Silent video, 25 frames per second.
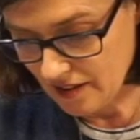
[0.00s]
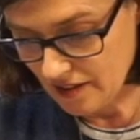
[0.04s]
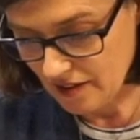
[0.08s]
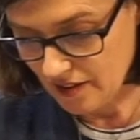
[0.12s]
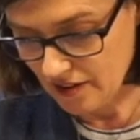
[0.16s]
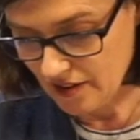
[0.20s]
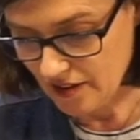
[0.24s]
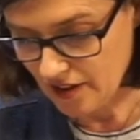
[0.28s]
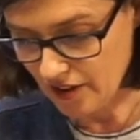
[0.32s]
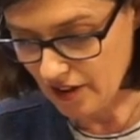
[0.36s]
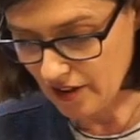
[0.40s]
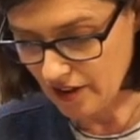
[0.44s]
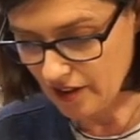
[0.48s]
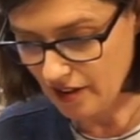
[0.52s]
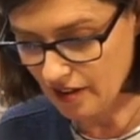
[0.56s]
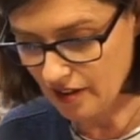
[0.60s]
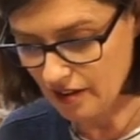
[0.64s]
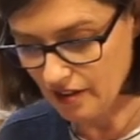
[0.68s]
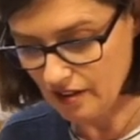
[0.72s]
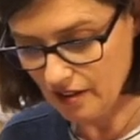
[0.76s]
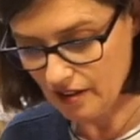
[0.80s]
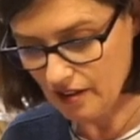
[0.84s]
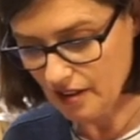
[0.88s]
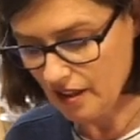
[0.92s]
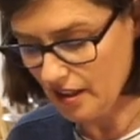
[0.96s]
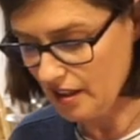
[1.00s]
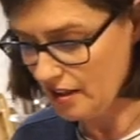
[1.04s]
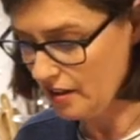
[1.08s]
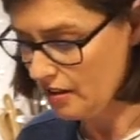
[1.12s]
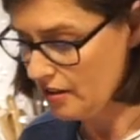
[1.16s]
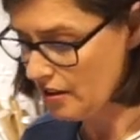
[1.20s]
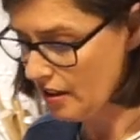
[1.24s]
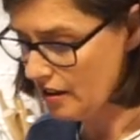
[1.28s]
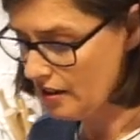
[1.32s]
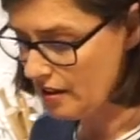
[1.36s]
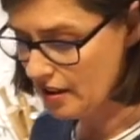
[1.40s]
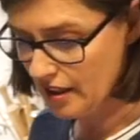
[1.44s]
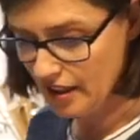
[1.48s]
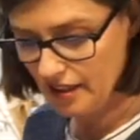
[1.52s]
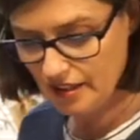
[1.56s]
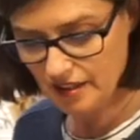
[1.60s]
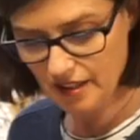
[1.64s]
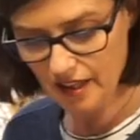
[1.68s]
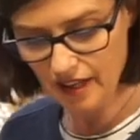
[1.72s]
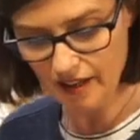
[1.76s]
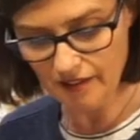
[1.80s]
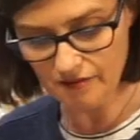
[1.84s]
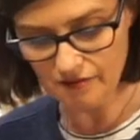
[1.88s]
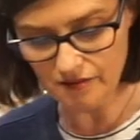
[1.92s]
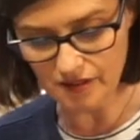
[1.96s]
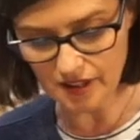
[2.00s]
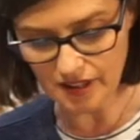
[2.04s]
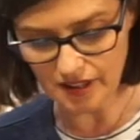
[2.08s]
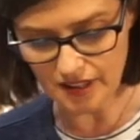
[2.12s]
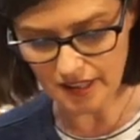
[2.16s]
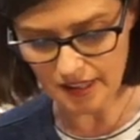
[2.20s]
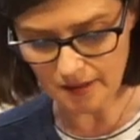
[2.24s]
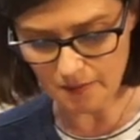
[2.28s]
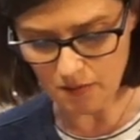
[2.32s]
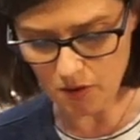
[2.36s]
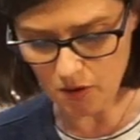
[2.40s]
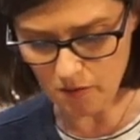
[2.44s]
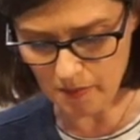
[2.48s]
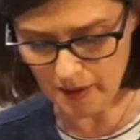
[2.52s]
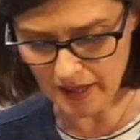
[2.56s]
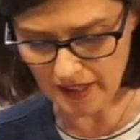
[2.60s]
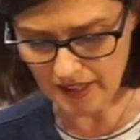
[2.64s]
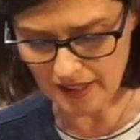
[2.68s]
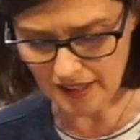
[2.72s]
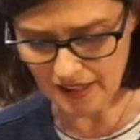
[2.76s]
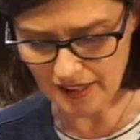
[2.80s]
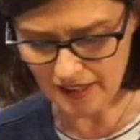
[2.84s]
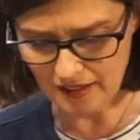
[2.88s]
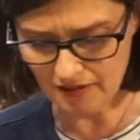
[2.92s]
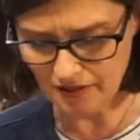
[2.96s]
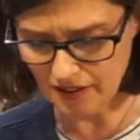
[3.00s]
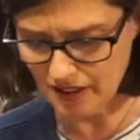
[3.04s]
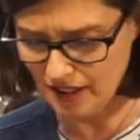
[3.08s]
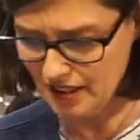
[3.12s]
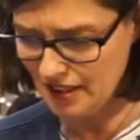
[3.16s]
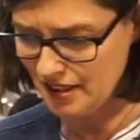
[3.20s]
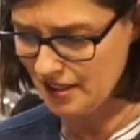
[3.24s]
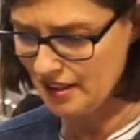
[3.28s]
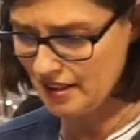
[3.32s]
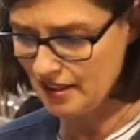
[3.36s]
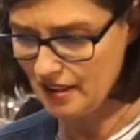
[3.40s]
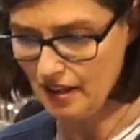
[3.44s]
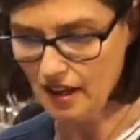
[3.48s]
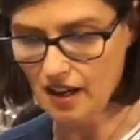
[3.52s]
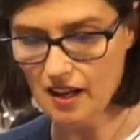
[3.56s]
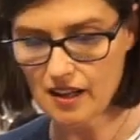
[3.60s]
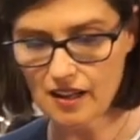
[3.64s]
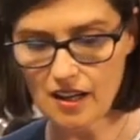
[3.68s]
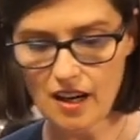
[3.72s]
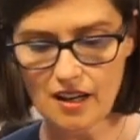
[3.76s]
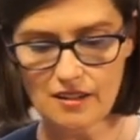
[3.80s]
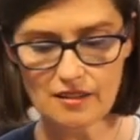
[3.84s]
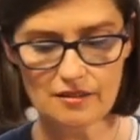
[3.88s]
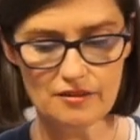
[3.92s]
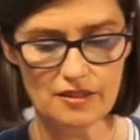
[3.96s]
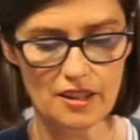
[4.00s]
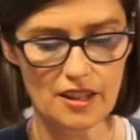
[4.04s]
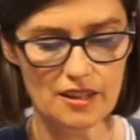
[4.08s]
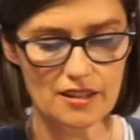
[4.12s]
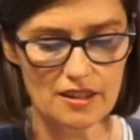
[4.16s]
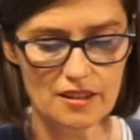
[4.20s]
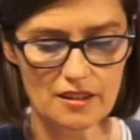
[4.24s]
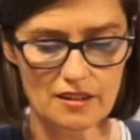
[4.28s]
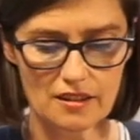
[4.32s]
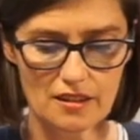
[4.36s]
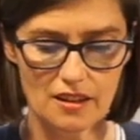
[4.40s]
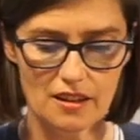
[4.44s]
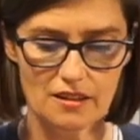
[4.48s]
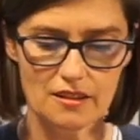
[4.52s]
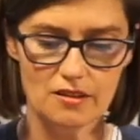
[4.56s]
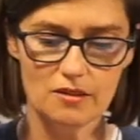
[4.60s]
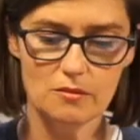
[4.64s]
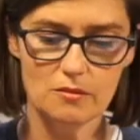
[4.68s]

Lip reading: So you don't need to have really small pieces for this. I kind of like it a little